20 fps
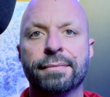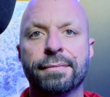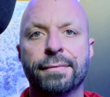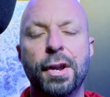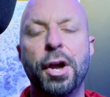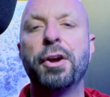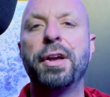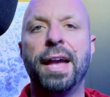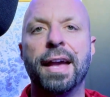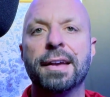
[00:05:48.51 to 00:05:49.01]

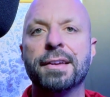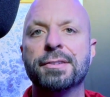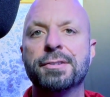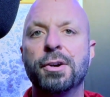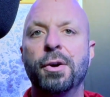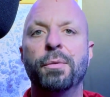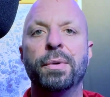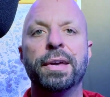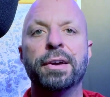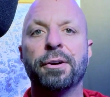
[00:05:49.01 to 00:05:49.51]
Okay,
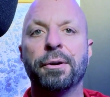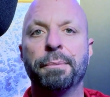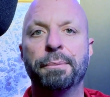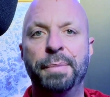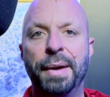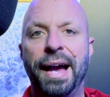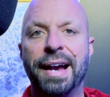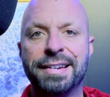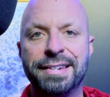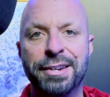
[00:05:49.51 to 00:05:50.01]
so we are
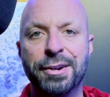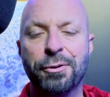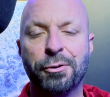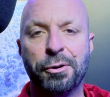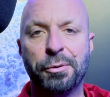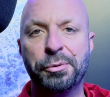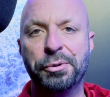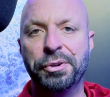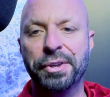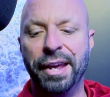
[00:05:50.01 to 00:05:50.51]
back to
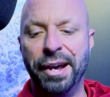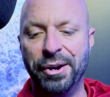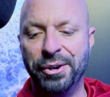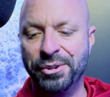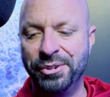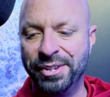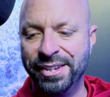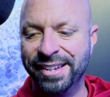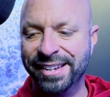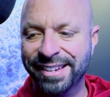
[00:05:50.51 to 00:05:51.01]
normal now.
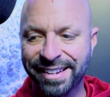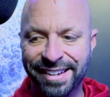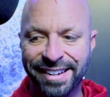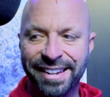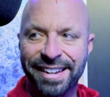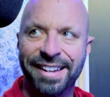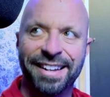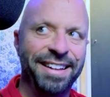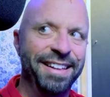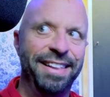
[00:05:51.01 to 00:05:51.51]

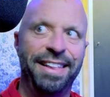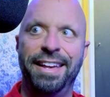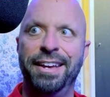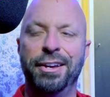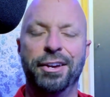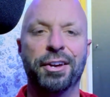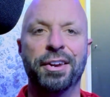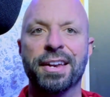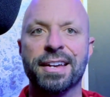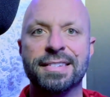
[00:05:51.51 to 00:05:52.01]

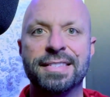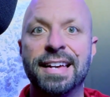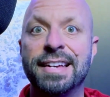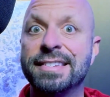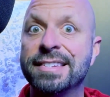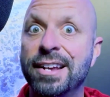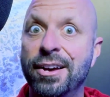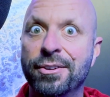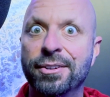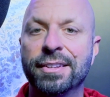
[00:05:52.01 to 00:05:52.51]
Thank goodness.
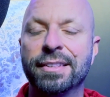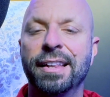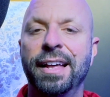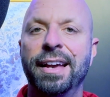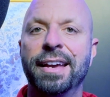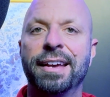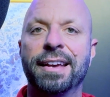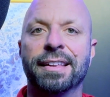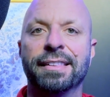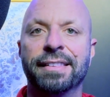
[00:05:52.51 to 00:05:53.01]
That sounded
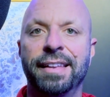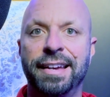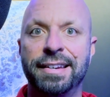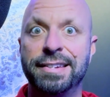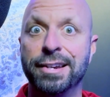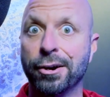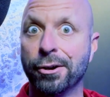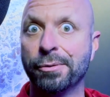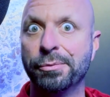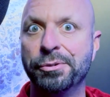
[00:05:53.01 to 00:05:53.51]
like
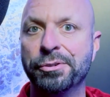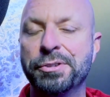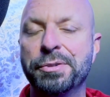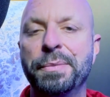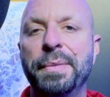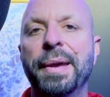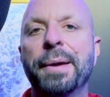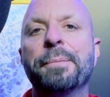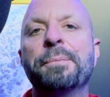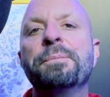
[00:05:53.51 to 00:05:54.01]
terrible to
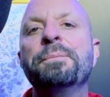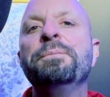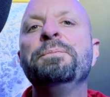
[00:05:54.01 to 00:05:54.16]
me.